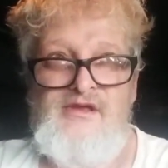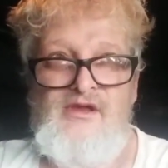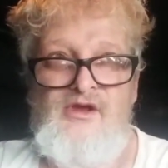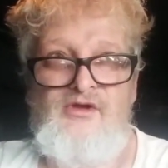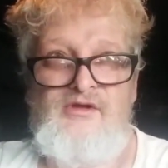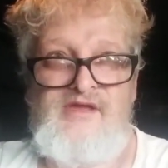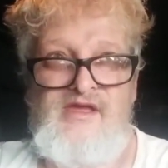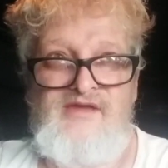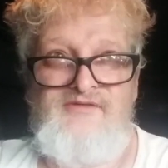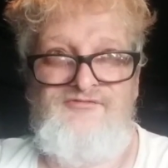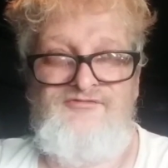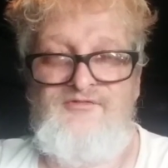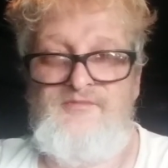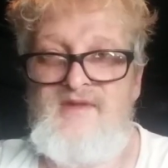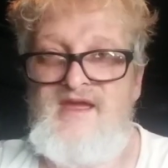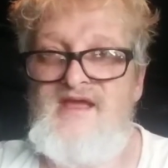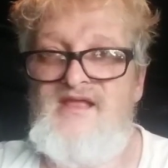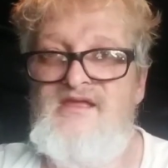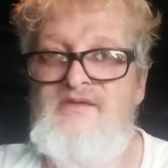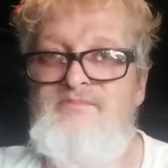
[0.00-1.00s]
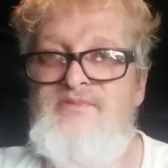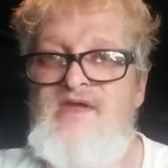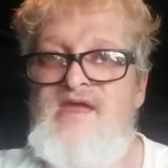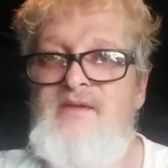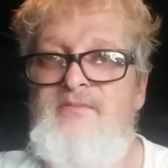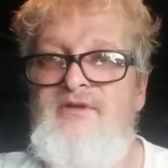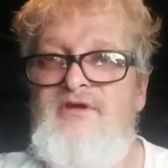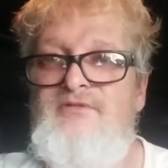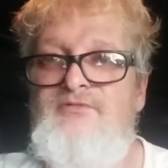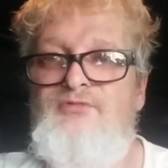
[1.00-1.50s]
Okay, from
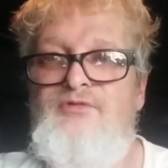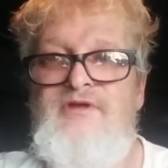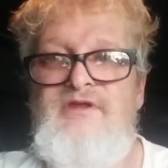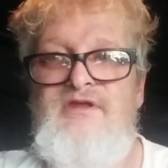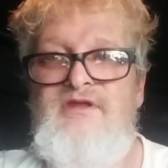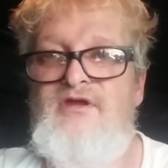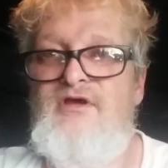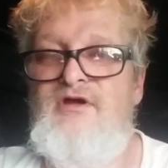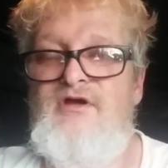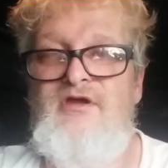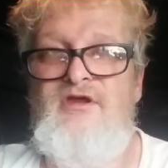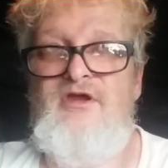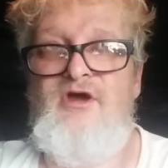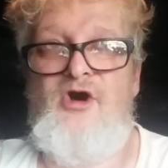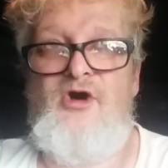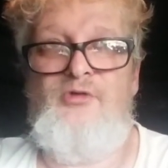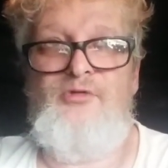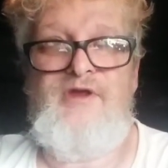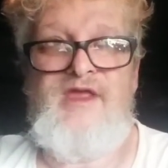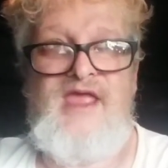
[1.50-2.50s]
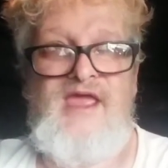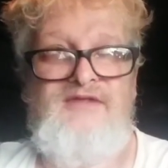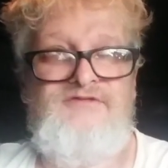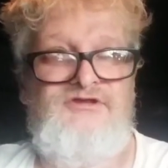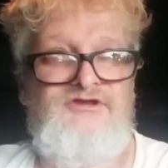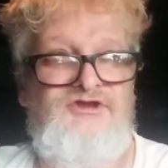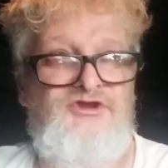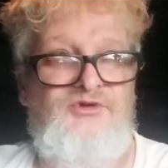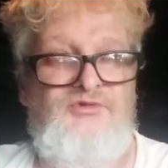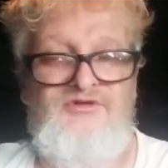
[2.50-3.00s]
Alabama, all we had to
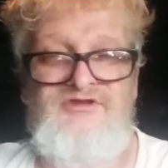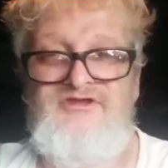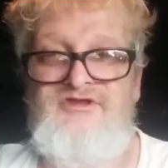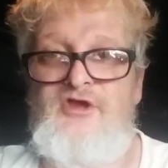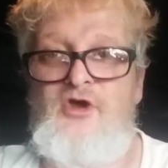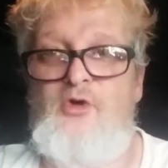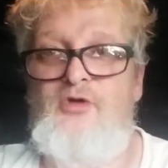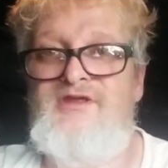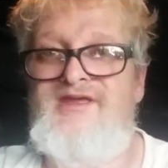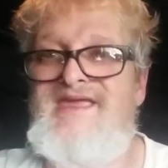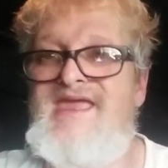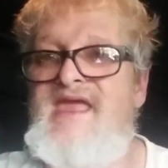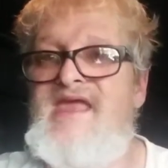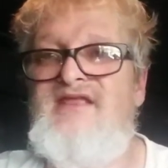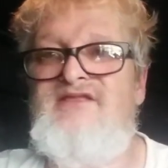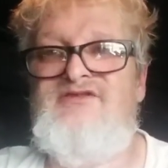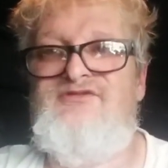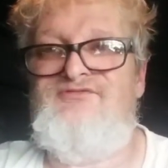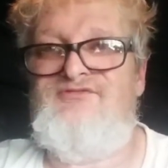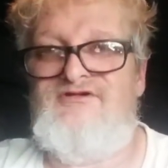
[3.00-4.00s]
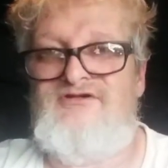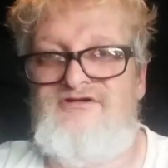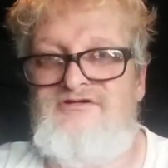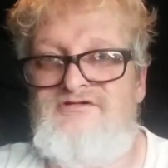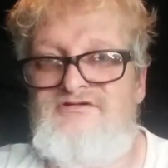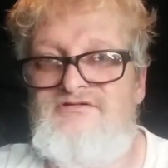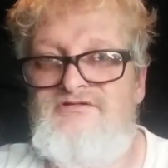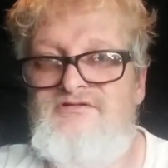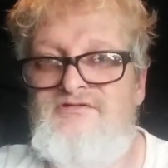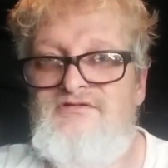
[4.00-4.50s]
do was go to Gainesville,
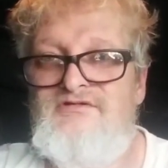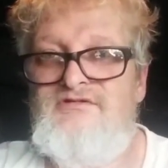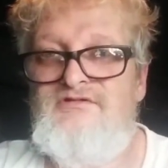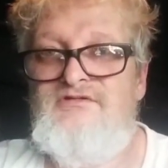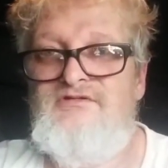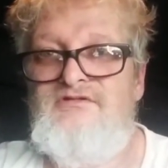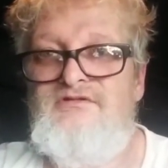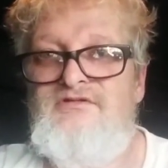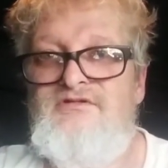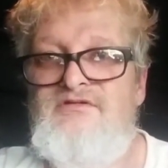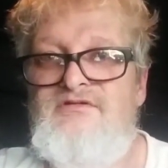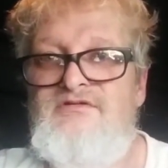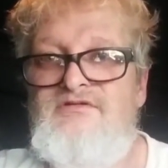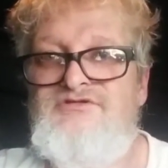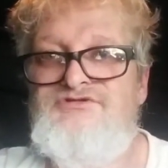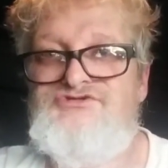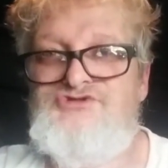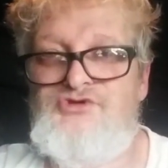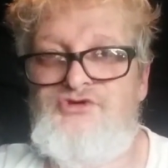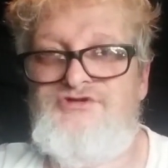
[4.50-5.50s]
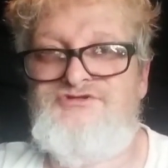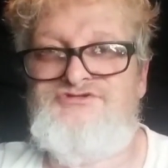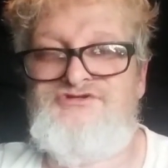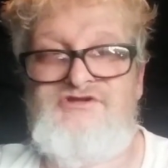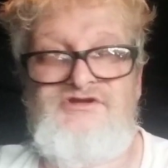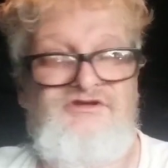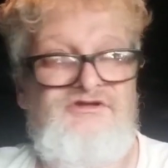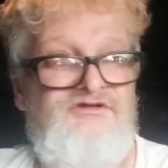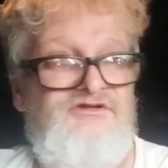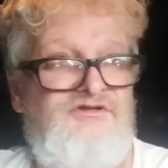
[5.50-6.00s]

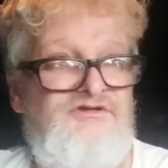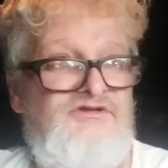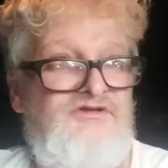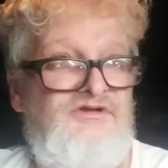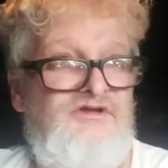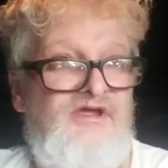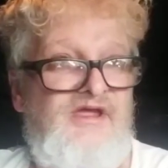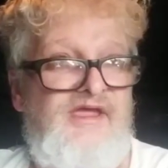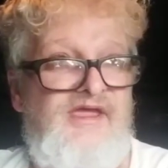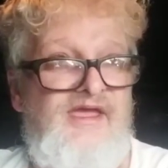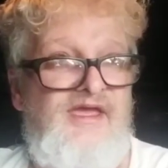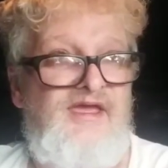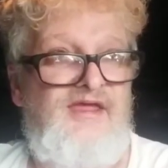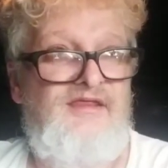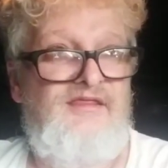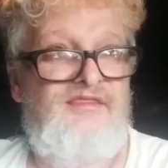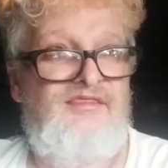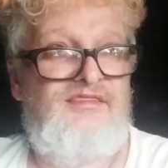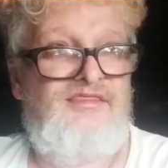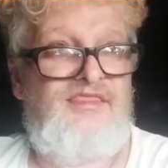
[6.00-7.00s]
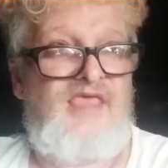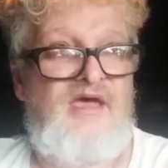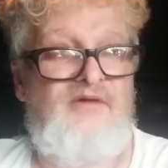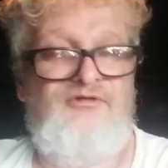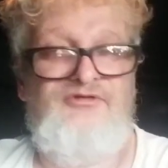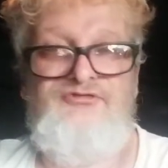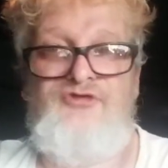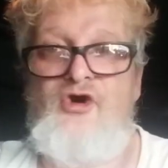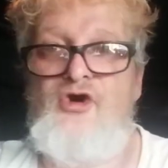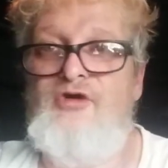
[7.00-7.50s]
Georgia, and that
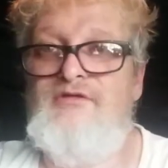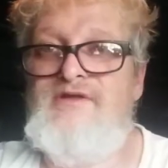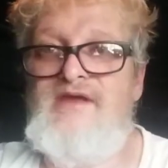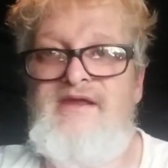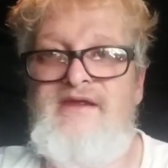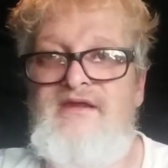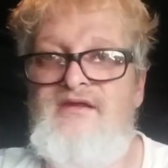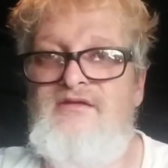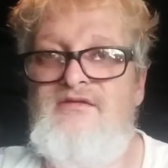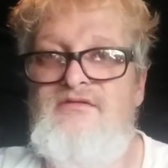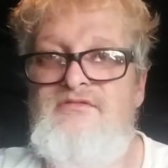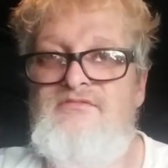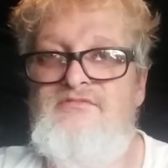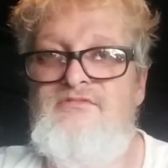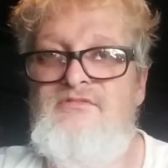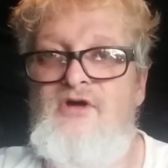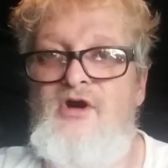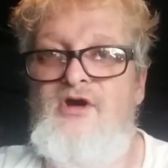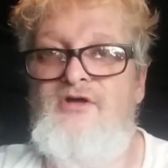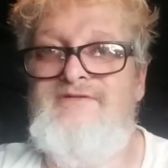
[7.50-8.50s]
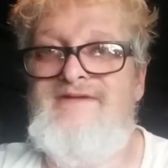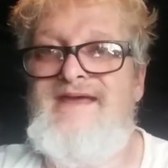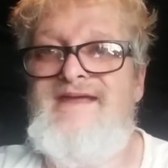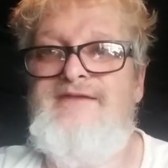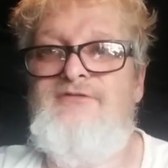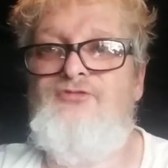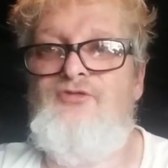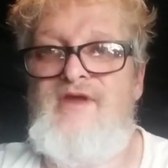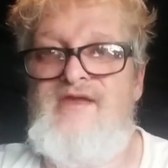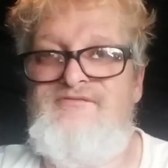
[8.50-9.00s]
was all
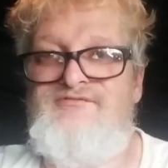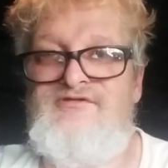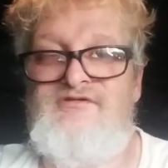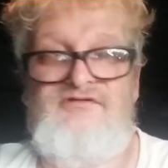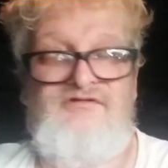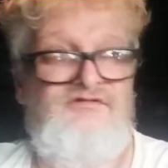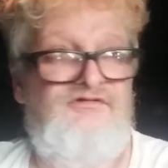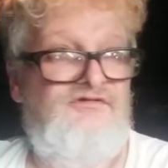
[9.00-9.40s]
night driving.